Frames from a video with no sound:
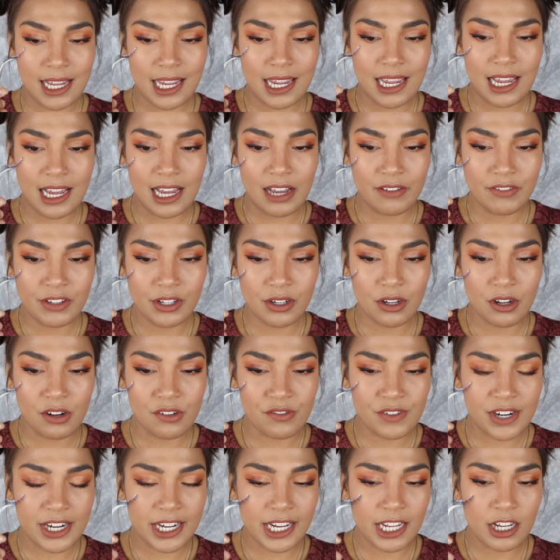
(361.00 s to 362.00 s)
I have it
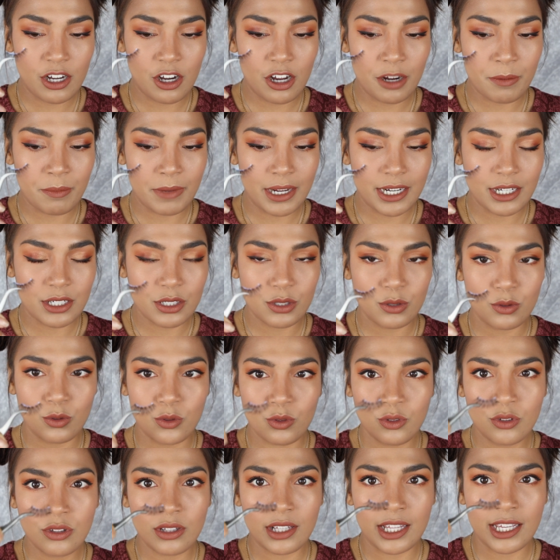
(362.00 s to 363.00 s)
already on my
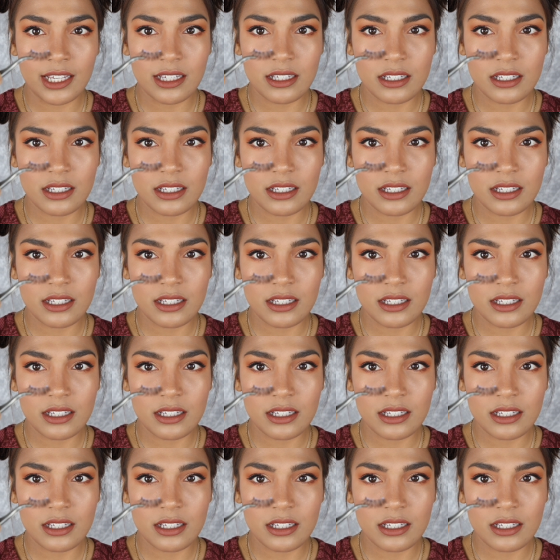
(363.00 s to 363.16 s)
tool like